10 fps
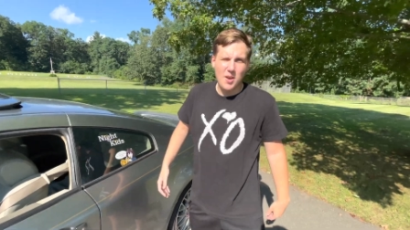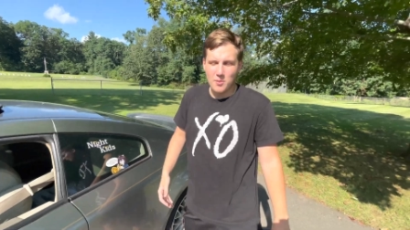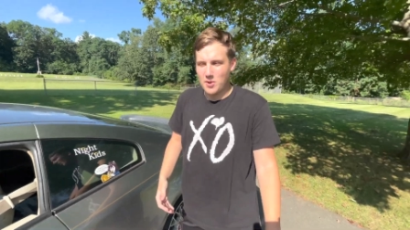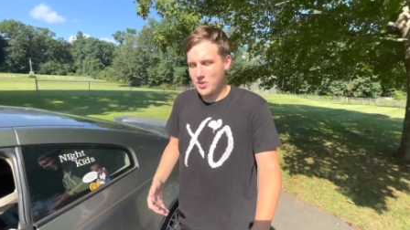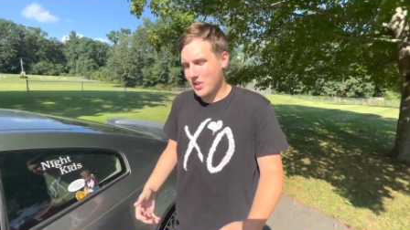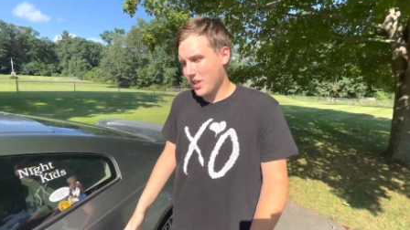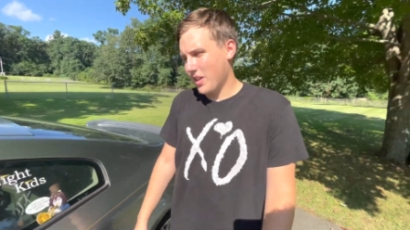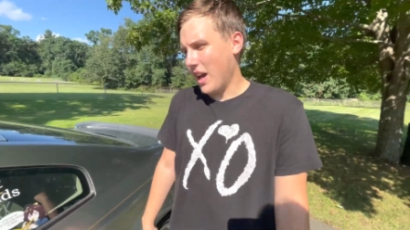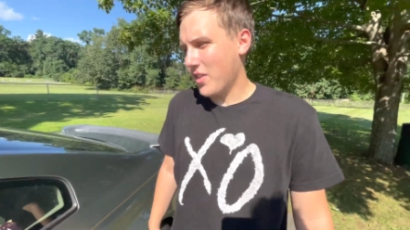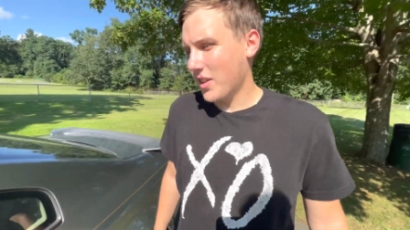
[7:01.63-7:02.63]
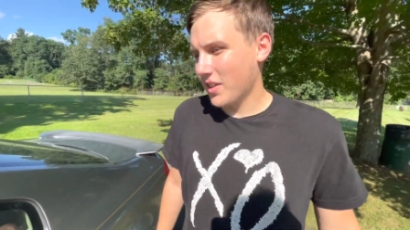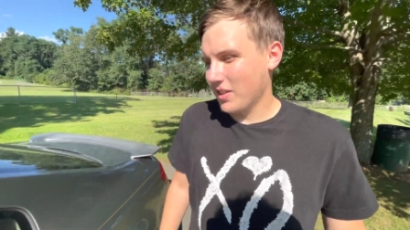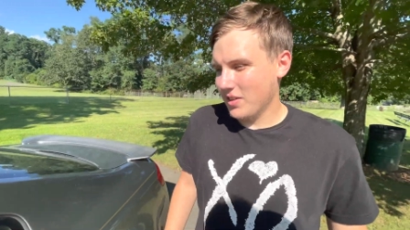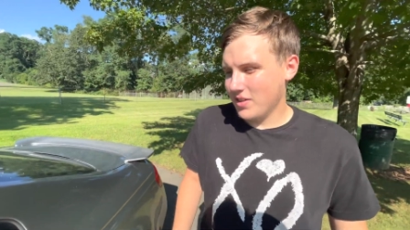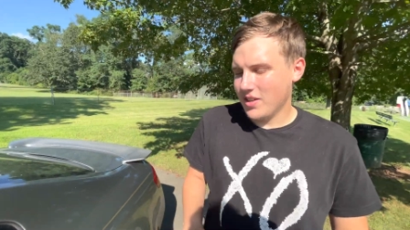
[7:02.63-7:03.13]
But still, I think
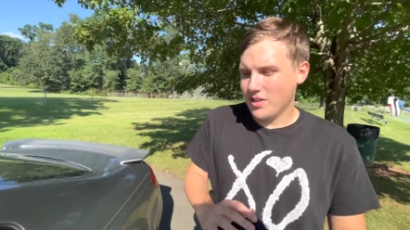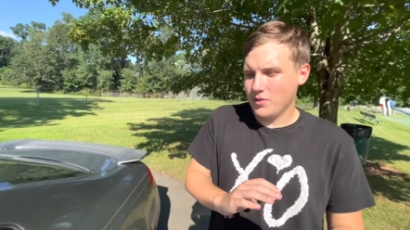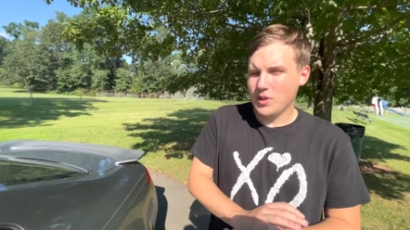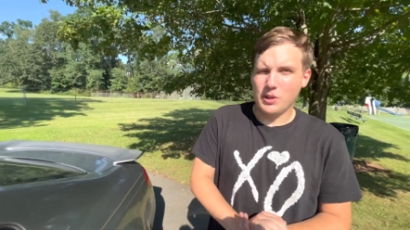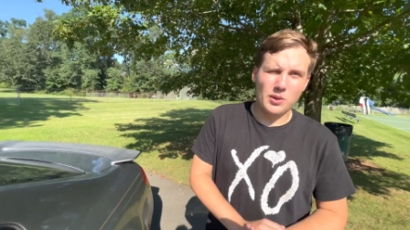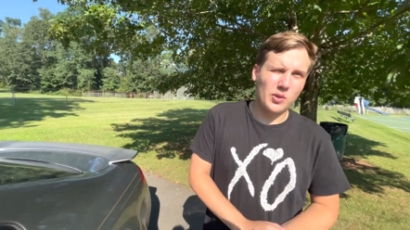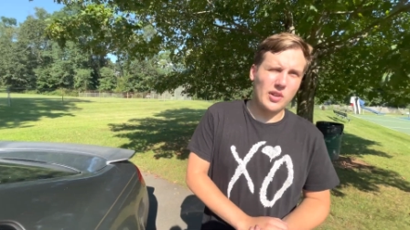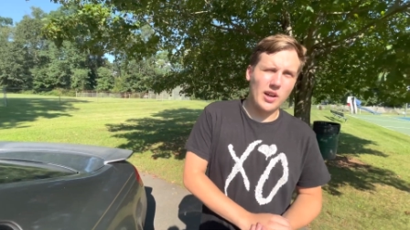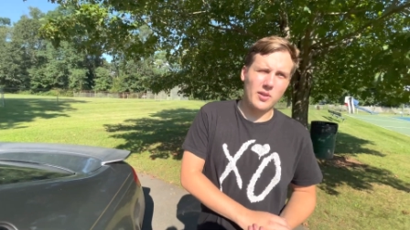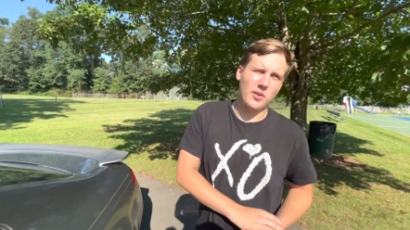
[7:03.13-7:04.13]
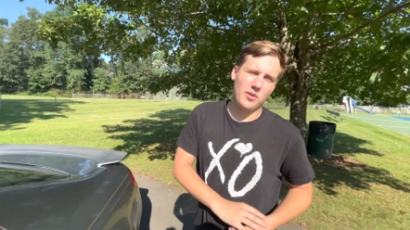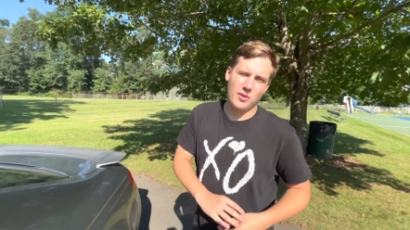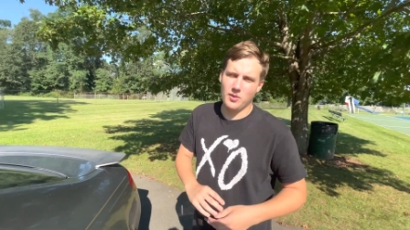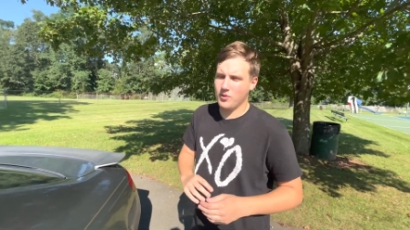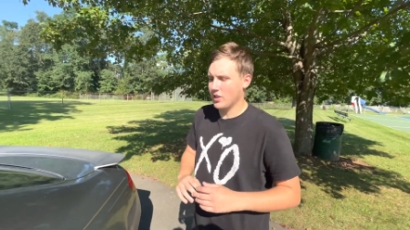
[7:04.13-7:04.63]
the VQ sound
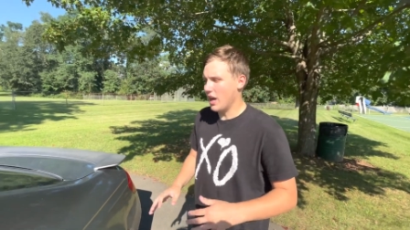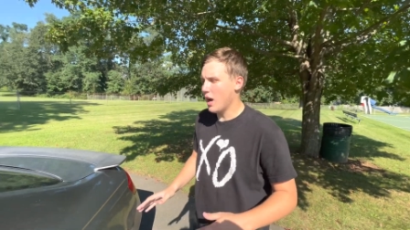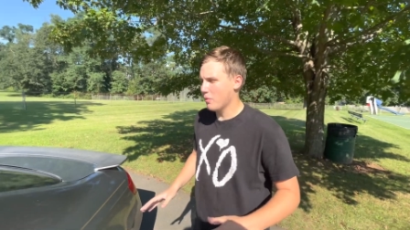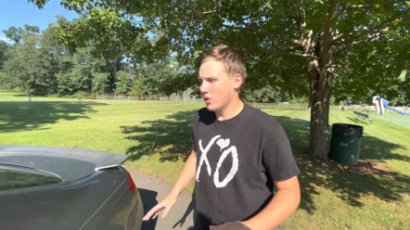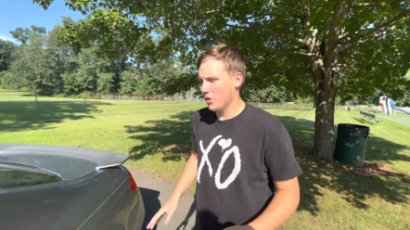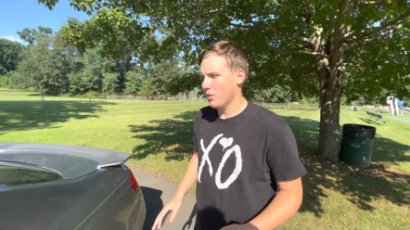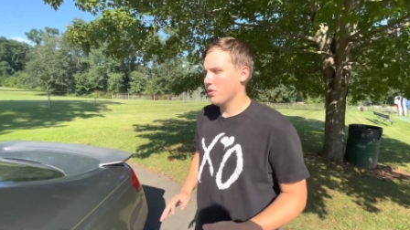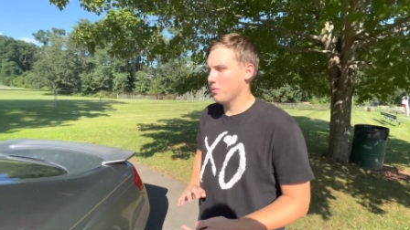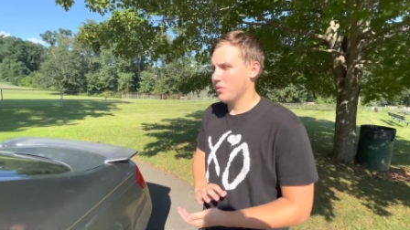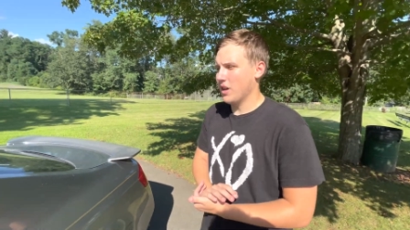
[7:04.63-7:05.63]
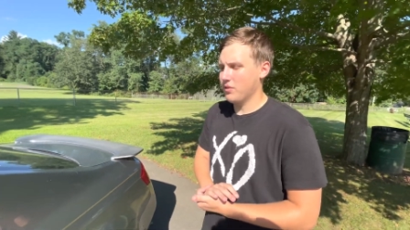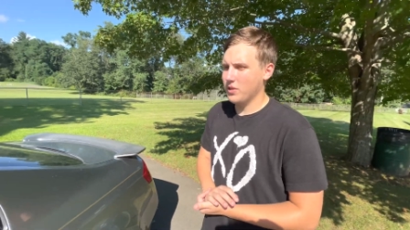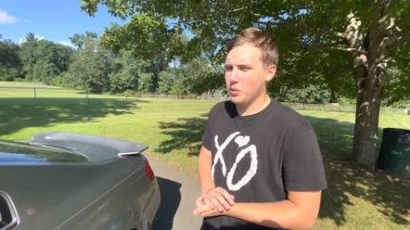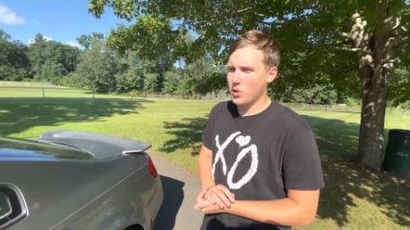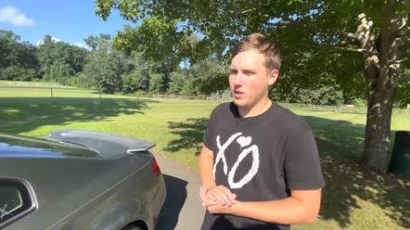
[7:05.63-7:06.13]
phenomenal.
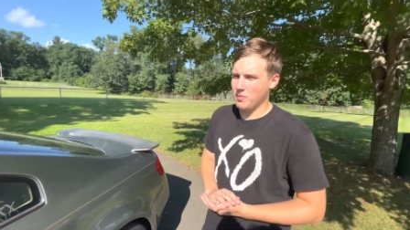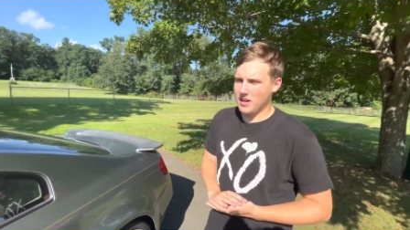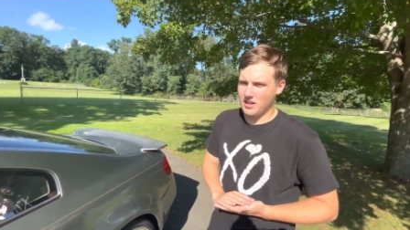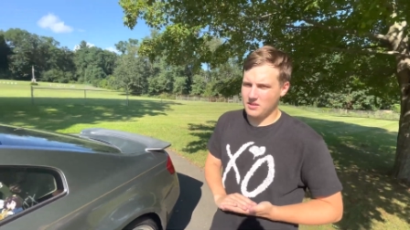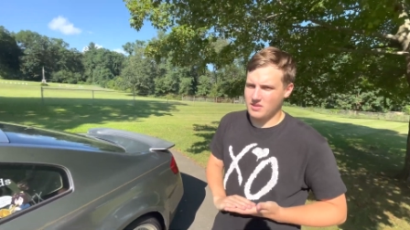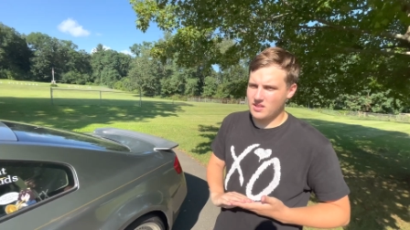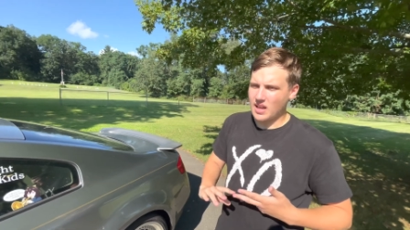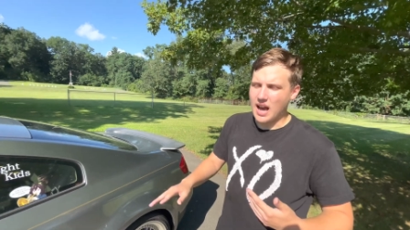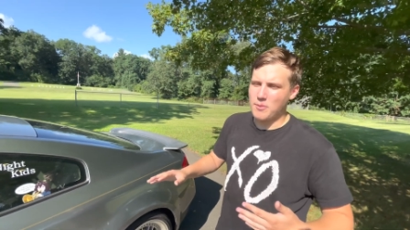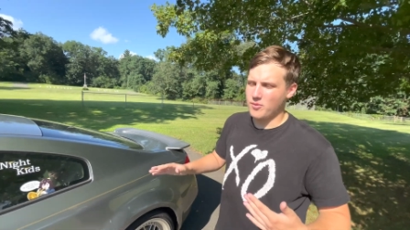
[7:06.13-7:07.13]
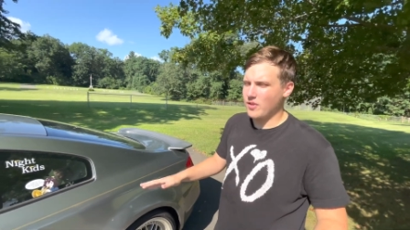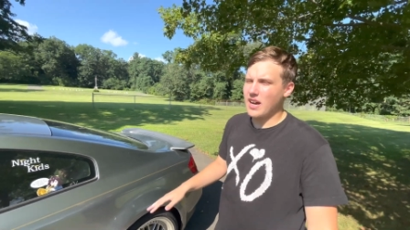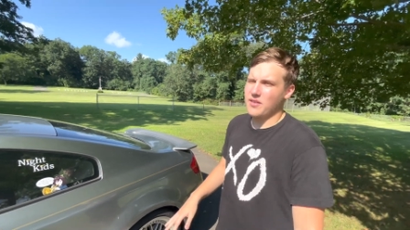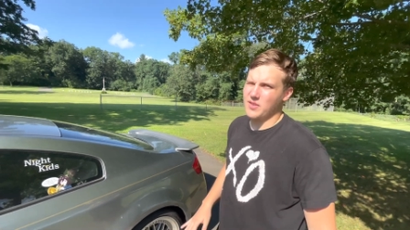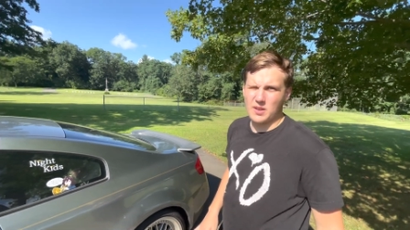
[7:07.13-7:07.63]
Definitely one of my top
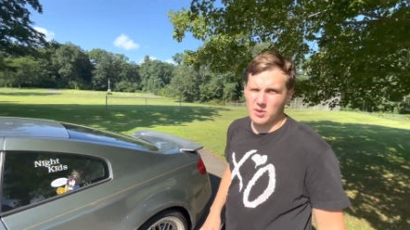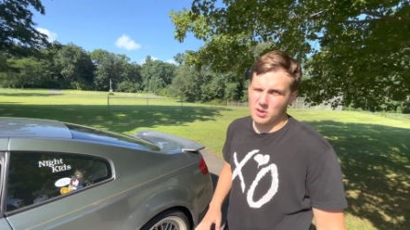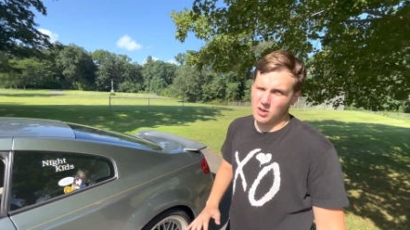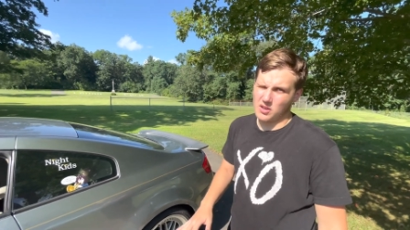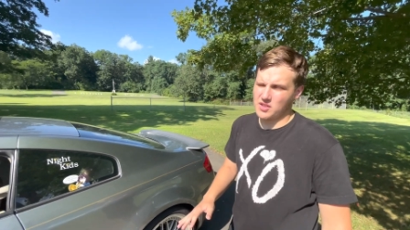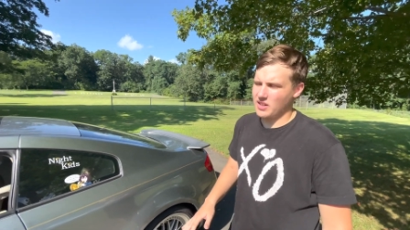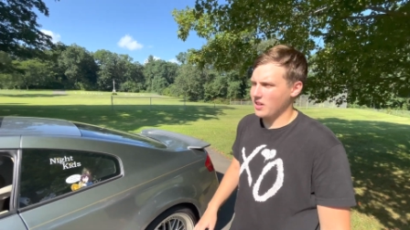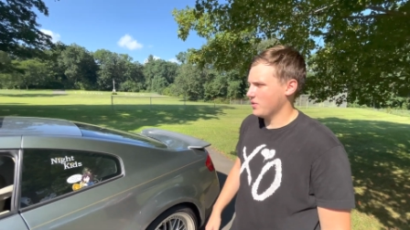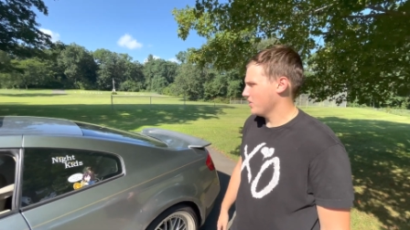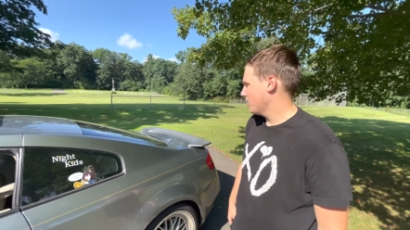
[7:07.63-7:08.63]
5 favorite car sounds.